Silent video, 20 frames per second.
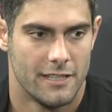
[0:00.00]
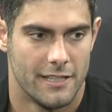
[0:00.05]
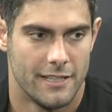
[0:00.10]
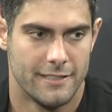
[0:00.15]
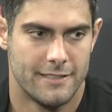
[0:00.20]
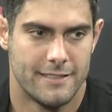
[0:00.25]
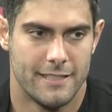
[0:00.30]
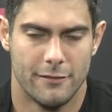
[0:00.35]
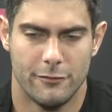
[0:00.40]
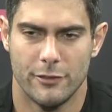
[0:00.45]

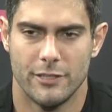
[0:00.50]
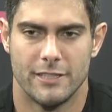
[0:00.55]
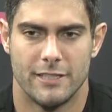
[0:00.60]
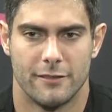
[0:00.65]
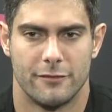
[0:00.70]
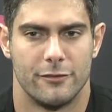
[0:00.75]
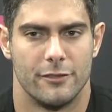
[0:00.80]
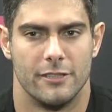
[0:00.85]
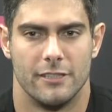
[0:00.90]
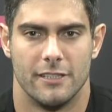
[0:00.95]
It's definitely
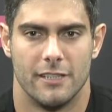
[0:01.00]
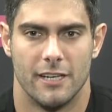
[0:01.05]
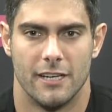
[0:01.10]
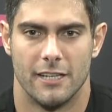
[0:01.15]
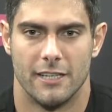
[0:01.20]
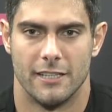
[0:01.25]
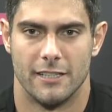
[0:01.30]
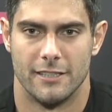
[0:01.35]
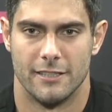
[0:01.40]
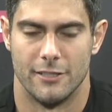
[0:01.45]
different.
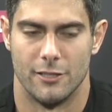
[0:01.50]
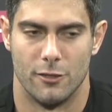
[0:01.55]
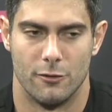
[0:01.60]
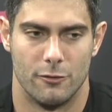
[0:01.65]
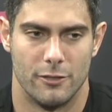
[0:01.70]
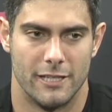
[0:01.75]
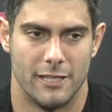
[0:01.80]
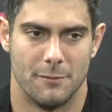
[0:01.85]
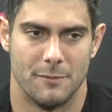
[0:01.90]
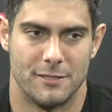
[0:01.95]

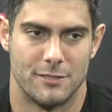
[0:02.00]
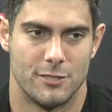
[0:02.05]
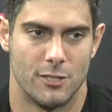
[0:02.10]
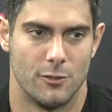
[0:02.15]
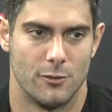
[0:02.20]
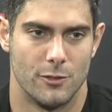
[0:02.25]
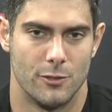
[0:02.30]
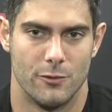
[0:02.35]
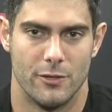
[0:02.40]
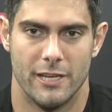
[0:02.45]
Raheem is
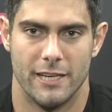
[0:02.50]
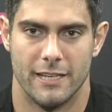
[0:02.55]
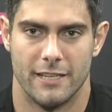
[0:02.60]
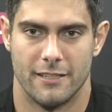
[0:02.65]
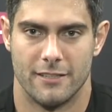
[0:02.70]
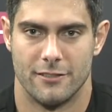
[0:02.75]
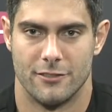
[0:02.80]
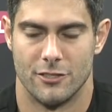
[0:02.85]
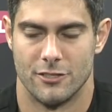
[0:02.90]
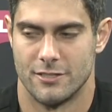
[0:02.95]
so
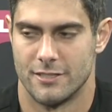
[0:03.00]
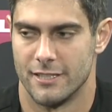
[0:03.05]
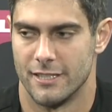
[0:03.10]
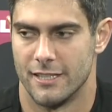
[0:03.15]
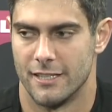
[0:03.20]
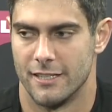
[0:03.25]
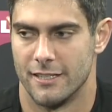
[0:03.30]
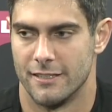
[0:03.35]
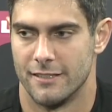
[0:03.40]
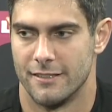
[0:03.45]
unique, just
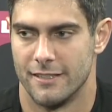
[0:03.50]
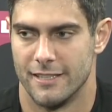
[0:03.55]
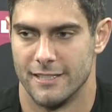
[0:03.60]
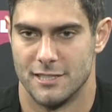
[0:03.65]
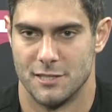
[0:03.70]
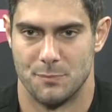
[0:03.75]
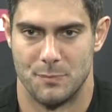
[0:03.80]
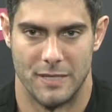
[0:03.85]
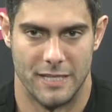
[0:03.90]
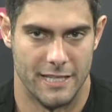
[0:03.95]
his
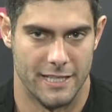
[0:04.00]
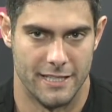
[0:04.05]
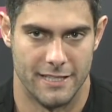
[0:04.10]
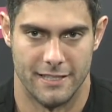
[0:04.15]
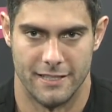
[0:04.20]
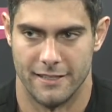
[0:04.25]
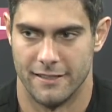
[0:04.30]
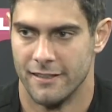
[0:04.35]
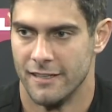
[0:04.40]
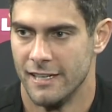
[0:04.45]
speed
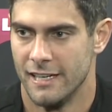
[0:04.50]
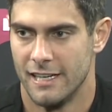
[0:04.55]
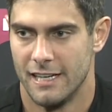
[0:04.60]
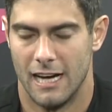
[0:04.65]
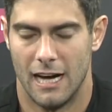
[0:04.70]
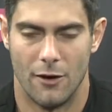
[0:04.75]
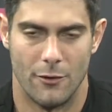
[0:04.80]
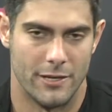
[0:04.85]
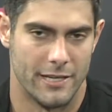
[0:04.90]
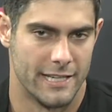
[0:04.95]
and
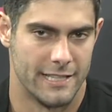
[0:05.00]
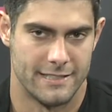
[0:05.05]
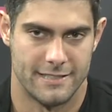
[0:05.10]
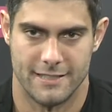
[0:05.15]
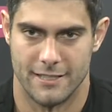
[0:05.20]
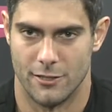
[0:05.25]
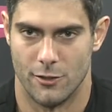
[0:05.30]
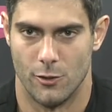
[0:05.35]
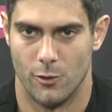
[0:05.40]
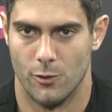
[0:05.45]
how he hits
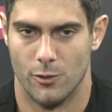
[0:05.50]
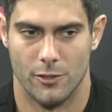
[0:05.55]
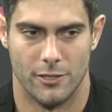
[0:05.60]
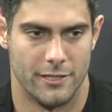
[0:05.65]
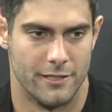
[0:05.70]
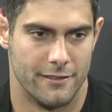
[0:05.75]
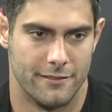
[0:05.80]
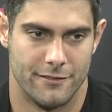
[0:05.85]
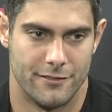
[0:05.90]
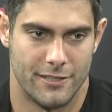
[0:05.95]
the hole
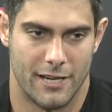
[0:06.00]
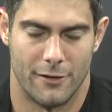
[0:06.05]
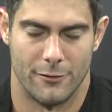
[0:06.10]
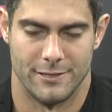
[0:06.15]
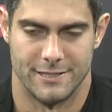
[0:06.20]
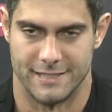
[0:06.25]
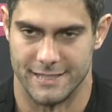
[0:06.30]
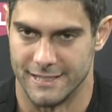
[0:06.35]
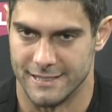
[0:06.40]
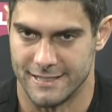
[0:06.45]
and how
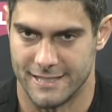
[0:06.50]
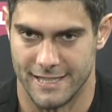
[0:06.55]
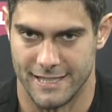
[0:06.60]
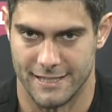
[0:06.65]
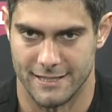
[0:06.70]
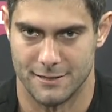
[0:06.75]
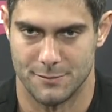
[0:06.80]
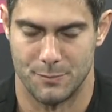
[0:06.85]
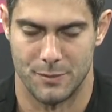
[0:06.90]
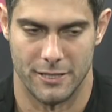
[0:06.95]
he sees
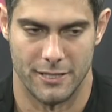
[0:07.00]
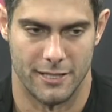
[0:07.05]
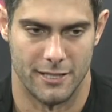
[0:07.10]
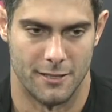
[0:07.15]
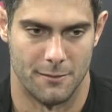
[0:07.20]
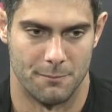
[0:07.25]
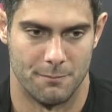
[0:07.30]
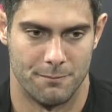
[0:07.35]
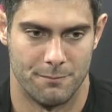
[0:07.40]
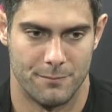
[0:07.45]
things. But,
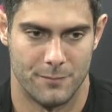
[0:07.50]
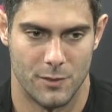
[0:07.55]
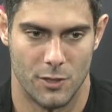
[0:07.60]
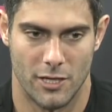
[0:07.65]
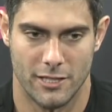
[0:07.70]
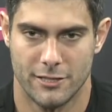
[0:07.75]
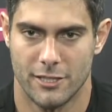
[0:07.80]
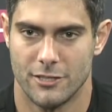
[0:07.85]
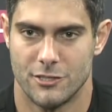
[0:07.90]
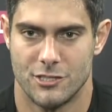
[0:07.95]

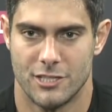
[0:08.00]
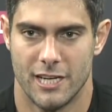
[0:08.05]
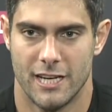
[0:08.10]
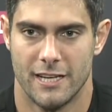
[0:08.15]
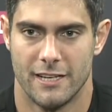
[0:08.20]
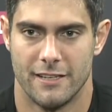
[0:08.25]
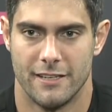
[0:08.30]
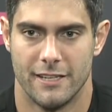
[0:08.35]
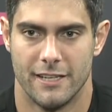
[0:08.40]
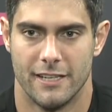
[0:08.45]
I thought
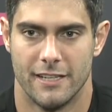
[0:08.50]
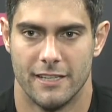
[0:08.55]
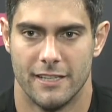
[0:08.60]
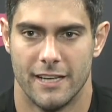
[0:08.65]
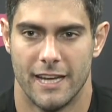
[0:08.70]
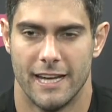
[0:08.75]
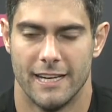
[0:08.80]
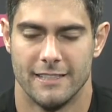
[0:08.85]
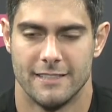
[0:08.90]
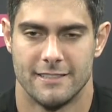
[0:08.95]
Jet and
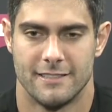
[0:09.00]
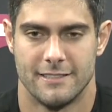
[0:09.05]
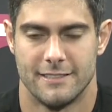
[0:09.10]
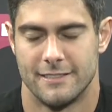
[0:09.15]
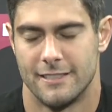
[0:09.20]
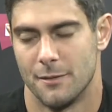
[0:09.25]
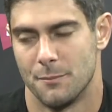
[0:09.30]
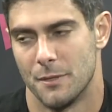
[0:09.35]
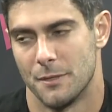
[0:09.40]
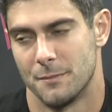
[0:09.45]
Haste
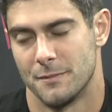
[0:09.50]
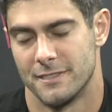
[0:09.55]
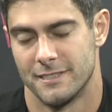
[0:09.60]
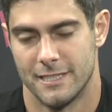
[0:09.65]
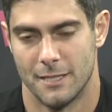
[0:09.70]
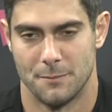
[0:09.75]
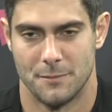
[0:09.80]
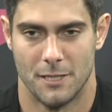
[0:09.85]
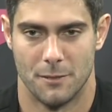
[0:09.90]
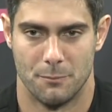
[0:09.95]

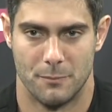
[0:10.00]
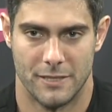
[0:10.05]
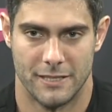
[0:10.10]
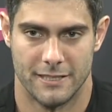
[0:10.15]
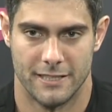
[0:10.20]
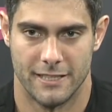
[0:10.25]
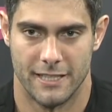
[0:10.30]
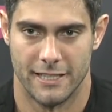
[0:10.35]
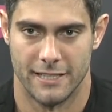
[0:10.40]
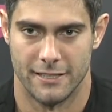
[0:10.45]
stepped up
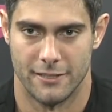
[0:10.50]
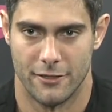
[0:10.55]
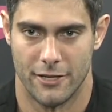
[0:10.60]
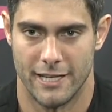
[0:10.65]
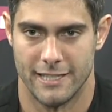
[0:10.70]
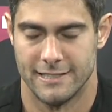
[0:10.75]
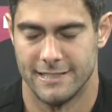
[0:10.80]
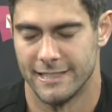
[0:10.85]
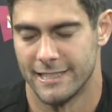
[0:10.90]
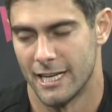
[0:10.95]
big tonight. You know,
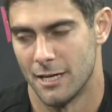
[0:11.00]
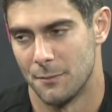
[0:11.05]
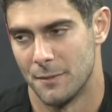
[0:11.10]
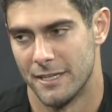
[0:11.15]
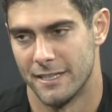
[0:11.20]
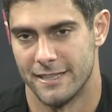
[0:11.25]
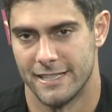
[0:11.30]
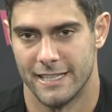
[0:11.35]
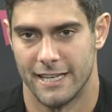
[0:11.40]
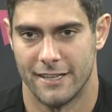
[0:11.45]
Hasty came in
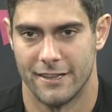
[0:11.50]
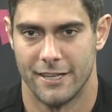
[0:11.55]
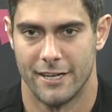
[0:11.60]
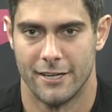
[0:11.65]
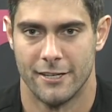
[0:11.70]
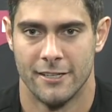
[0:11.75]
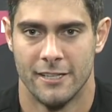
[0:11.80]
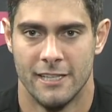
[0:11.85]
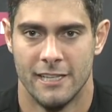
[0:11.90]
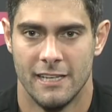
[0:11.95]
at the end
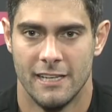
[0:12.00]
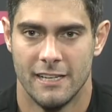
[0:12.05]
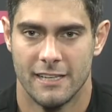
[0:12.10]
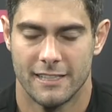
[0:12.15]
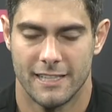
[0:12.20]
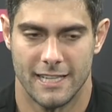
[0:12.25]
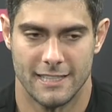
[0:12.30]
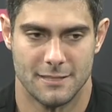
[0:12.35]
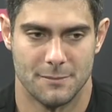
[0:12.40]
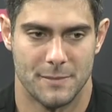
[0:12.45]
there,
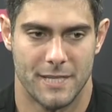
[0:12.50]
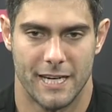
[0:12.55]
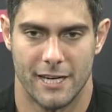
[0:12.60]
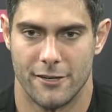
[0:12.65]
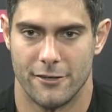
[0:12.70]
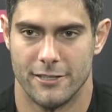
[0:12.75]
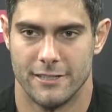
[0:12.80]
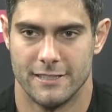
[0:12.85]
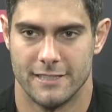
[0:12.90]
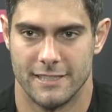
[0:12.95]
got some
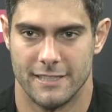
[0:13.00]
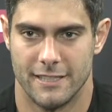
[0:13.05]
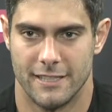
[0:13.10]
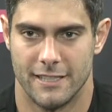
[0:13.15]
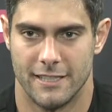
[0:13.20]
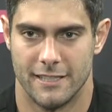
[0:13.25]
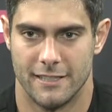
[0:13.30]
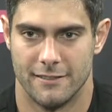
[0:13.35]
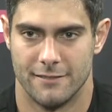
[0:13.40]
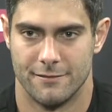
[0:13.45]
carries, and
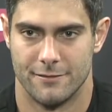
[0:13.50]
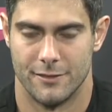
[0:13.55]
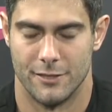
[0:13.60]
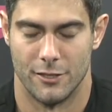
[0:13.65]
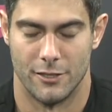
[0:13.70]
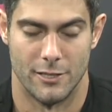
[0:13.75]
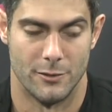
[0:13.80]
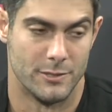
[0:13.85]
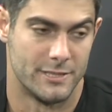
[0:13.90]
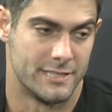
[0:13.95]
you
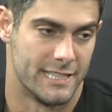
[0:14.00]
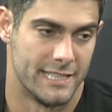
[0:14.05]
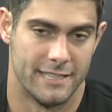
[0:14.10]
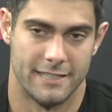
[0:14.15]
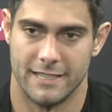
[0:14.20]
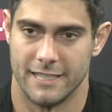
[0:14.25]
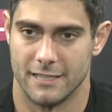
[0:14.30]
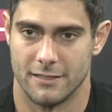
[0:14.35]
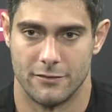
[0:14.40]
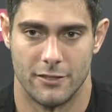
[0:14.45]
know, he was seeing
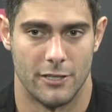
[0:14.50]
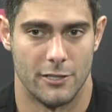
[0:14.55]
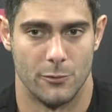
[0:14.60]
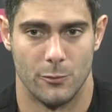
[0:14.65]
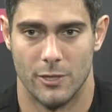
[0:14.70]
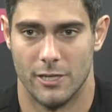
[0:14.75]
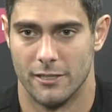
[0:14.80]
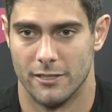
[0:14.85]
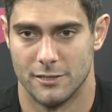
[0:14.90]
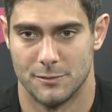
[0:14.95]
things very
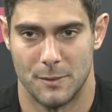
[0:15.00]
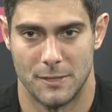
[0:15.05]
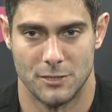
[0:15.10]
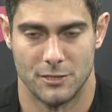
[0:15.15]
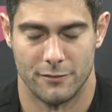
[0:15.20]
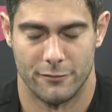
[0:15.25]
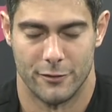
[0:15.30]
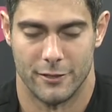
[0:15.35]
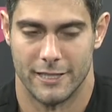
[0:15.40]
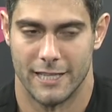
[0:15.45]
well,
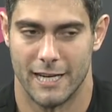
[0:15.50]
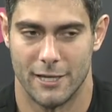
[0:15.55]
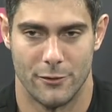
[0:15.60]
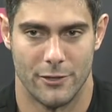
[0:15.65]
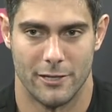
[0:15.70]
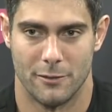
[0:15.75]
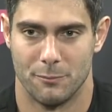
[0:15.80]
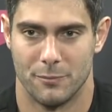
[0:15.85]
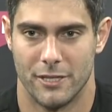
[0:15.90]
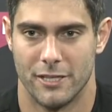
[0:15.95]
especially for a guy who
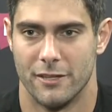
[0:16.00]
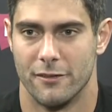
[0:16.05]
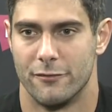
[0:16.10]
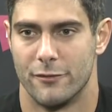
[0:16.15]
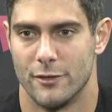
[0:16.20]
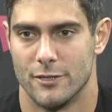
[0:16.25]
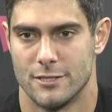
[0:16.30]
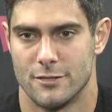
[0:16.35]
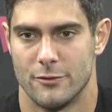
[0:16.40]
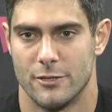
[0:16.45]
hadn't played the
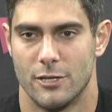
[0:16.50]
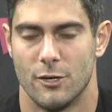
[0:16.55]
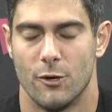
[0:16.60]
first three